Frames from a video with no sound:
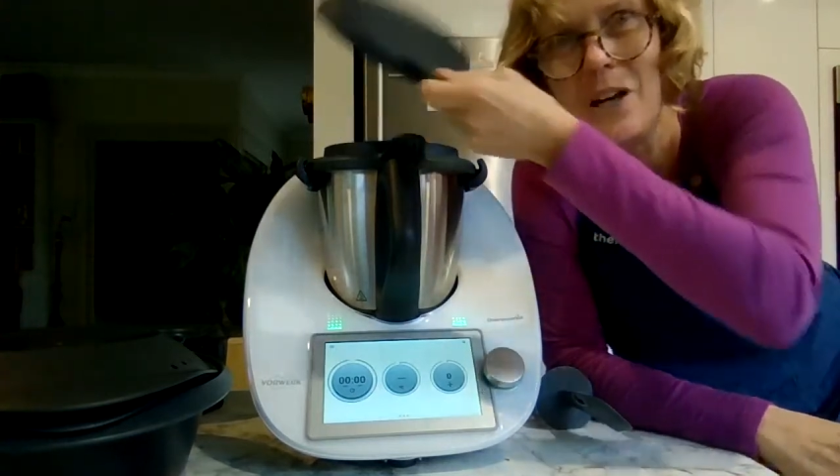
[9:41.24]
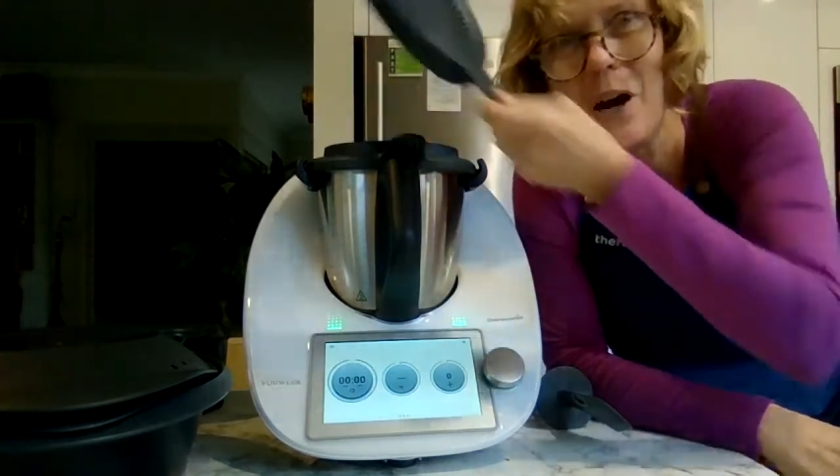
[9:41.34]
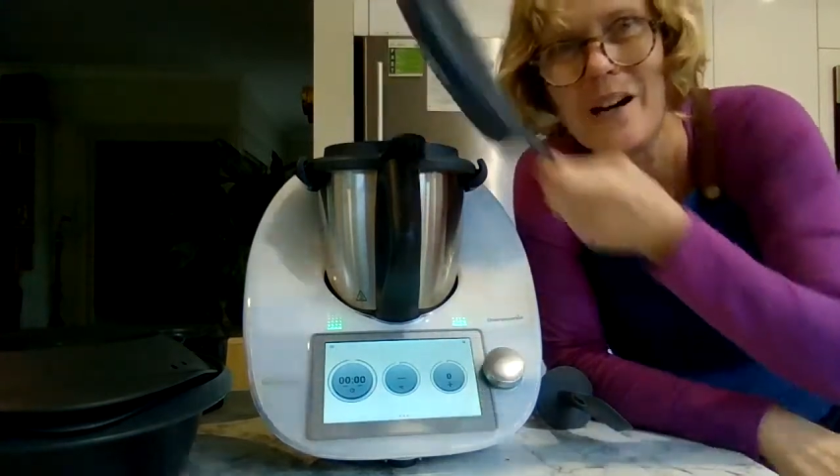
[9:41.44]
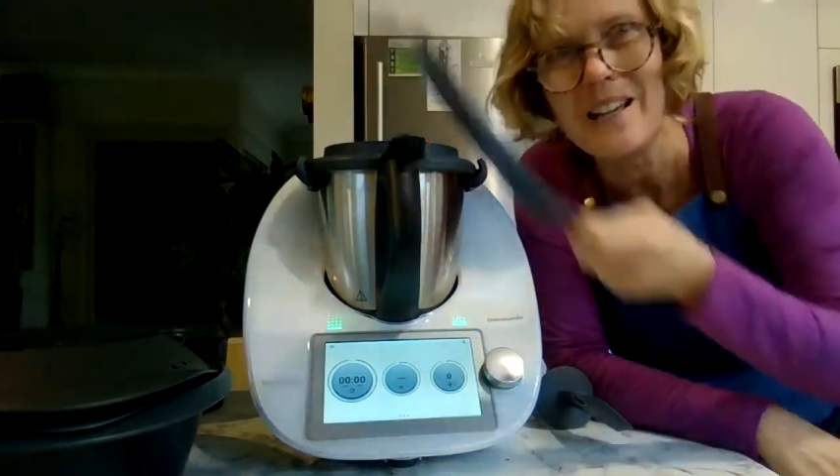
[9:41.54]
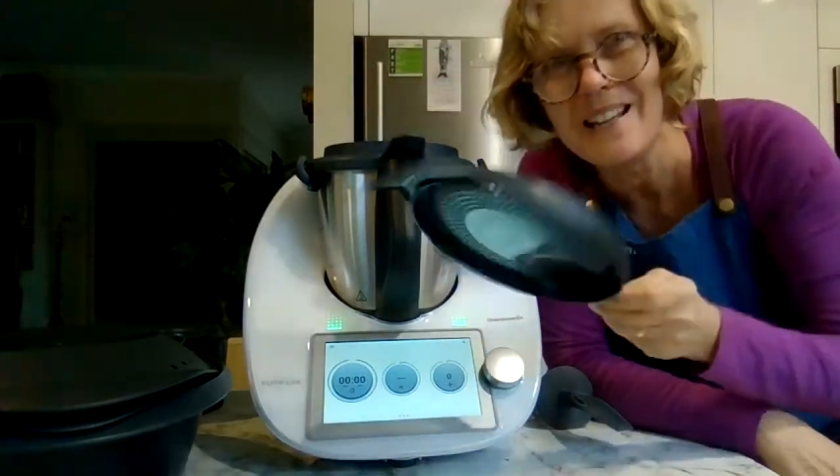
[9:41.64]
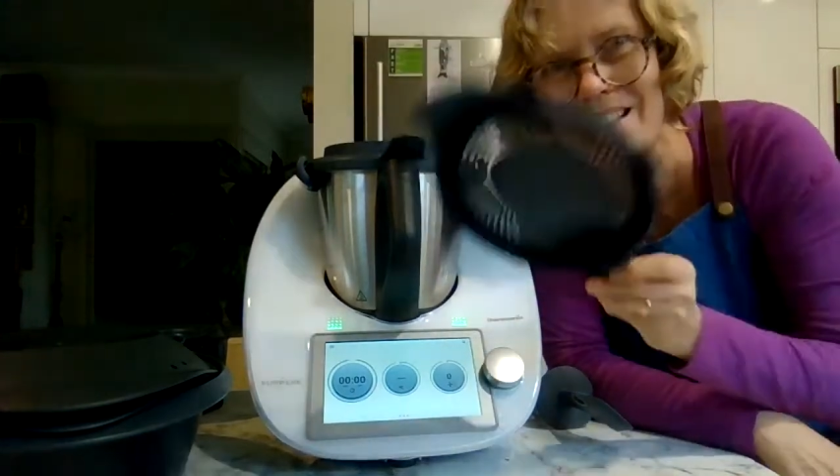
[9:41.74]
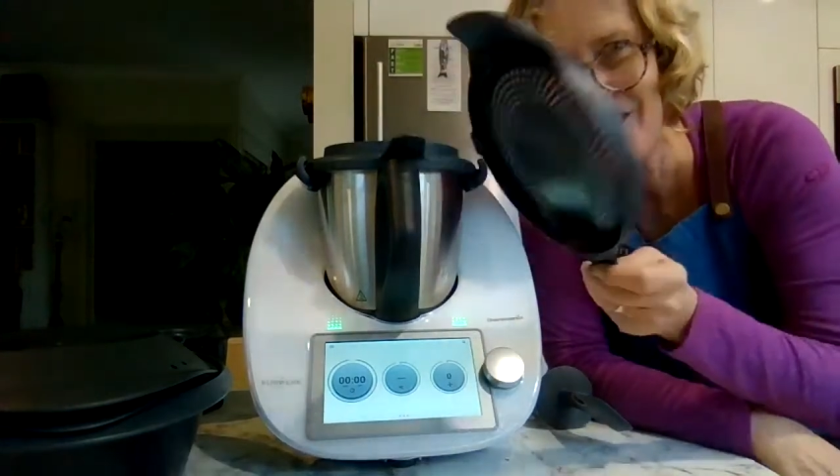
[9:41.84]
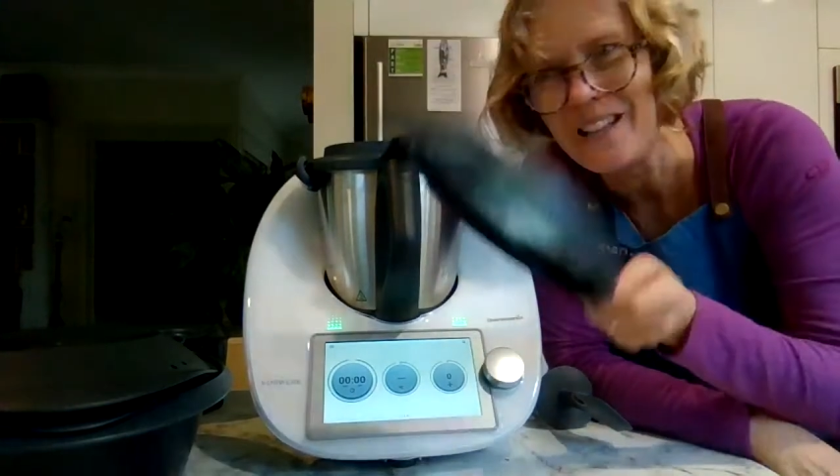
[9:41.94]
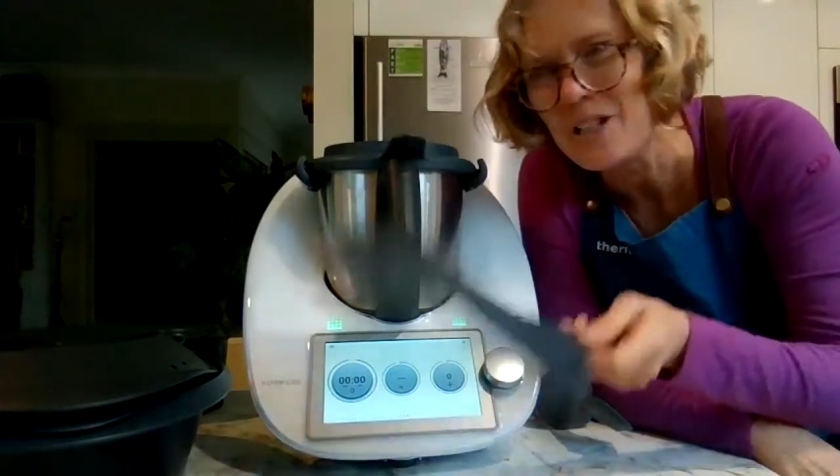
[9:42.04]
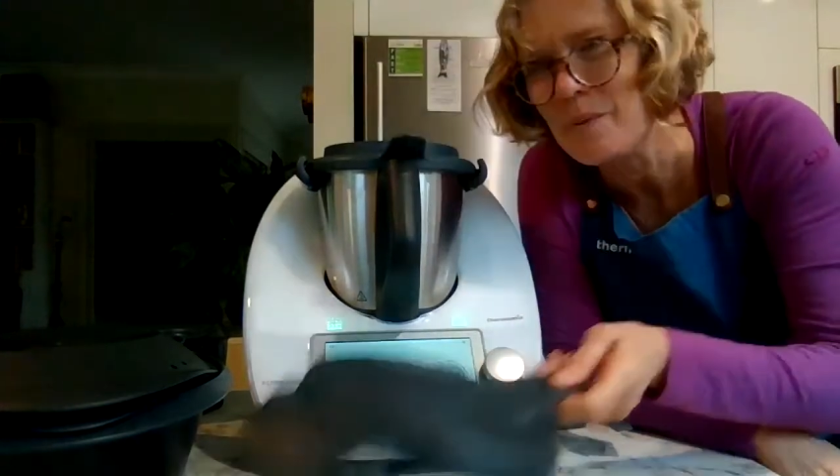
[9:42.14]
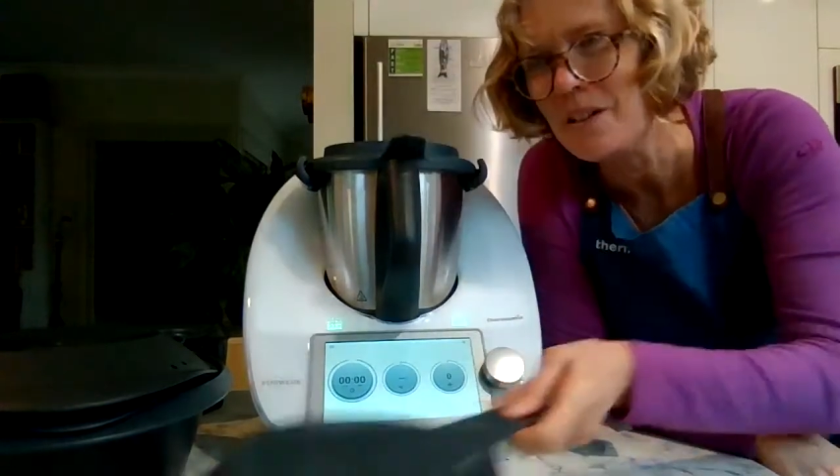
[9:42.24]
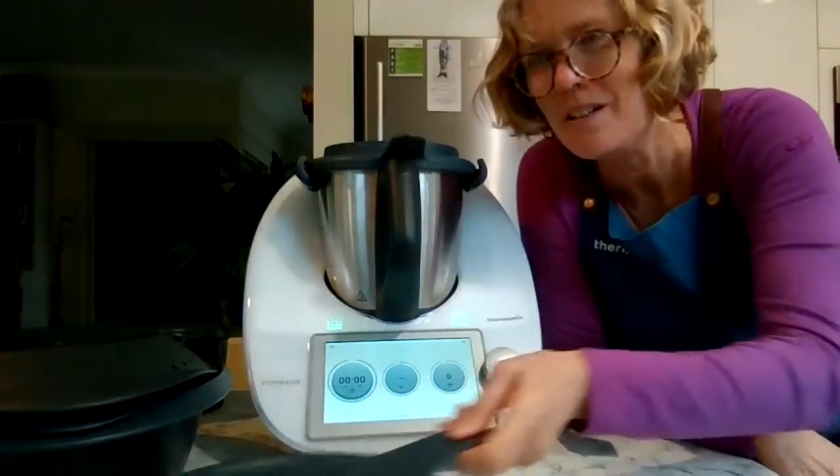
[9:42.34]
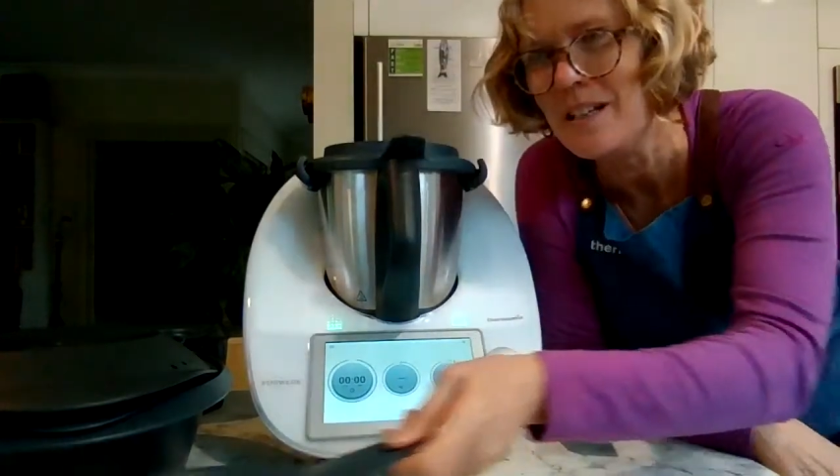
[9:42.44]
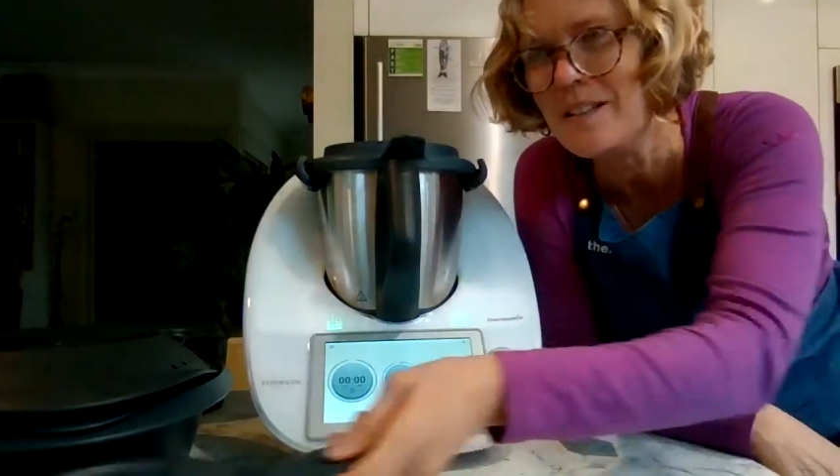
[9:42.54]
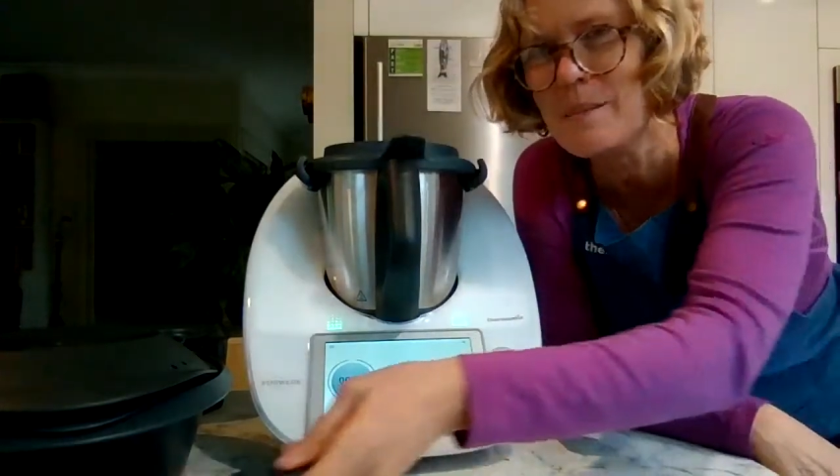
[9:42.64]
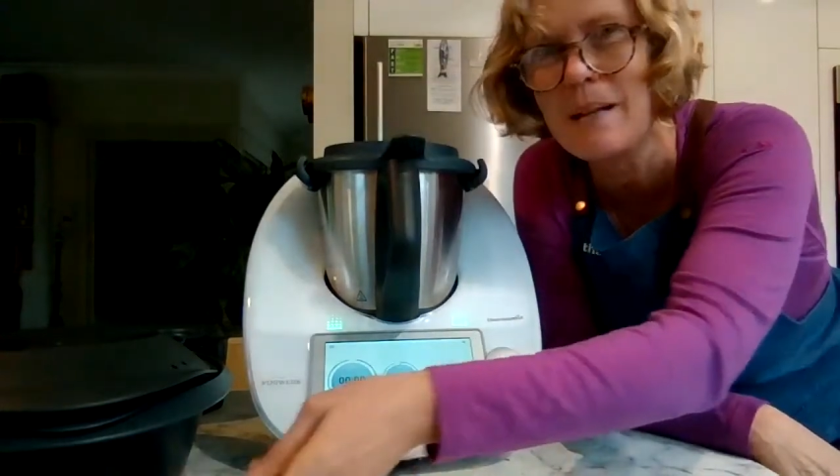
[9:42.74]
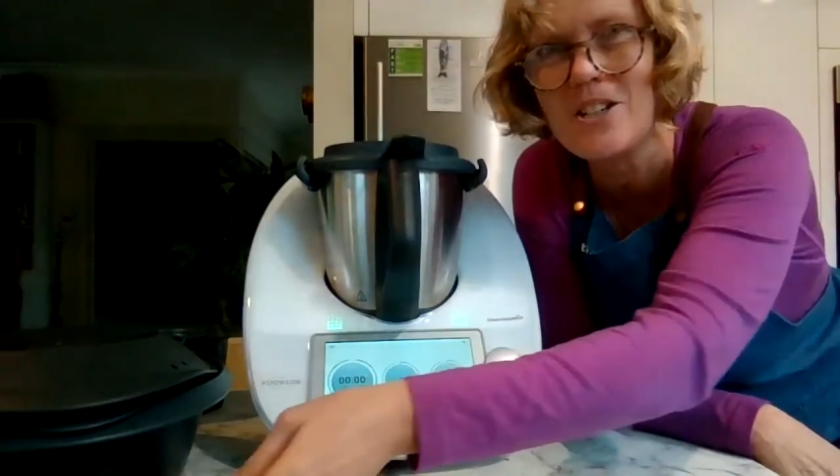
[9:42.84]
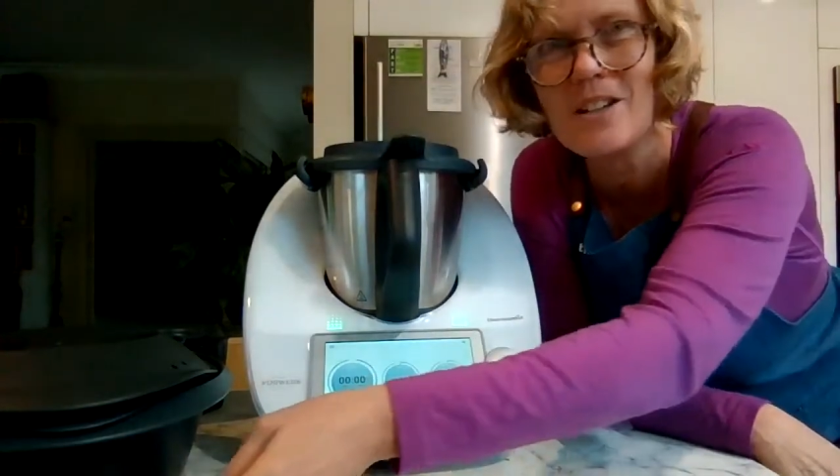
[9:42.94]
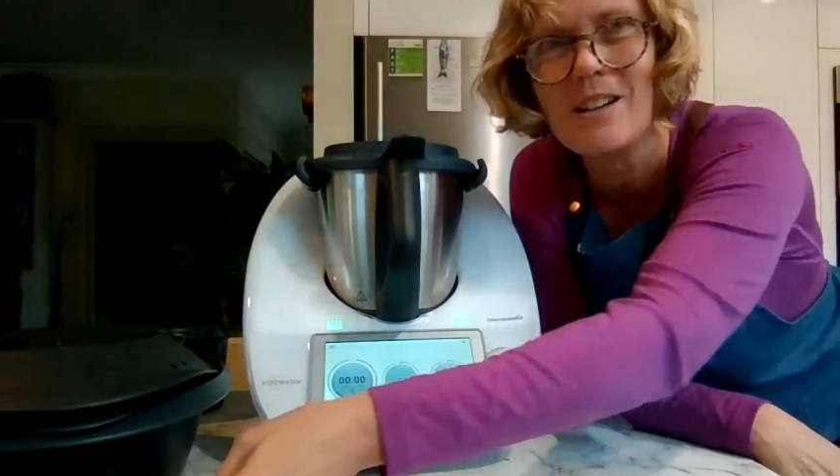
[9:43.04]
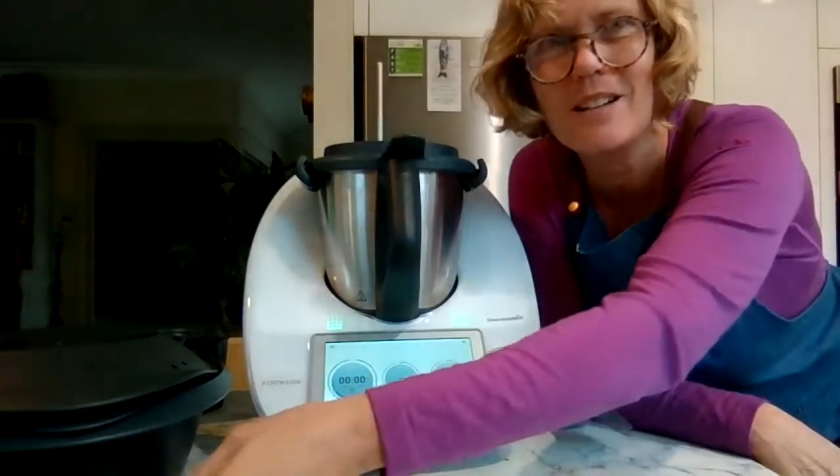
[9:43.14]
the high heat, and that's when you need the
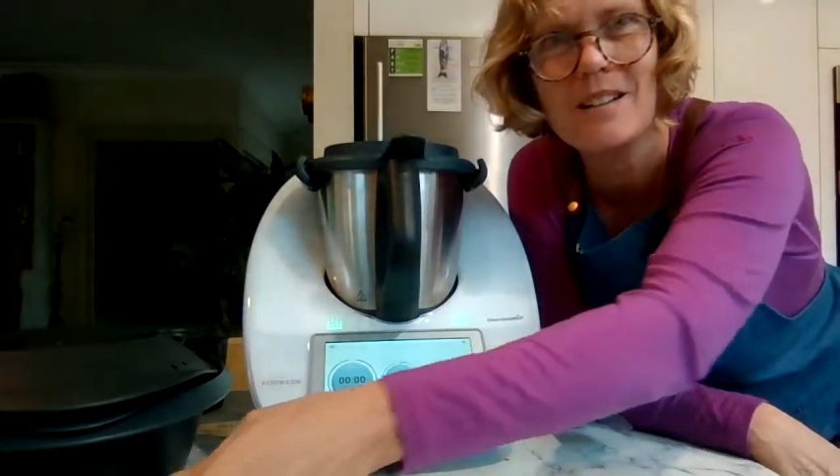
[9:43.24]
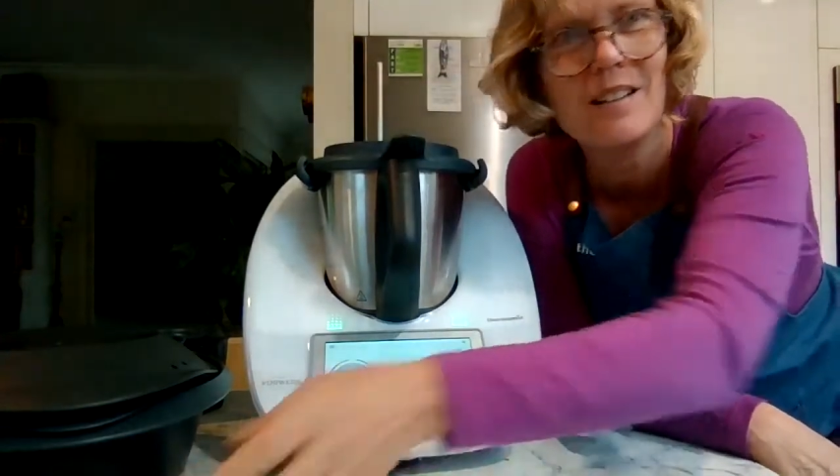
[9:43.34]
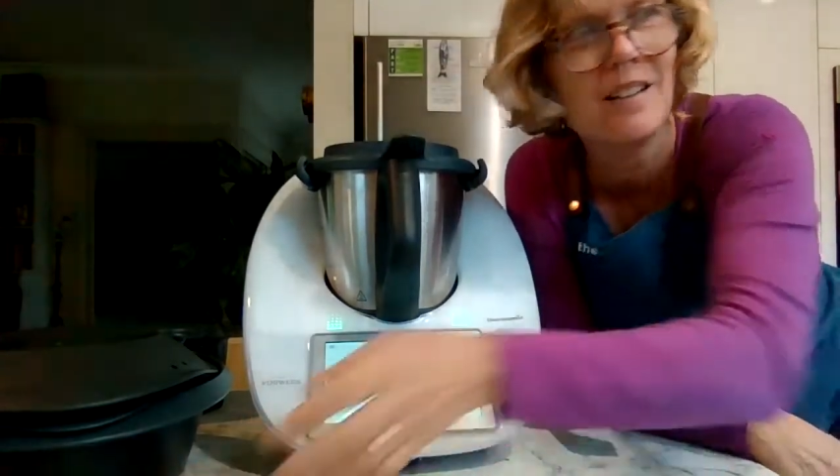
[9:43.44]
splash guard.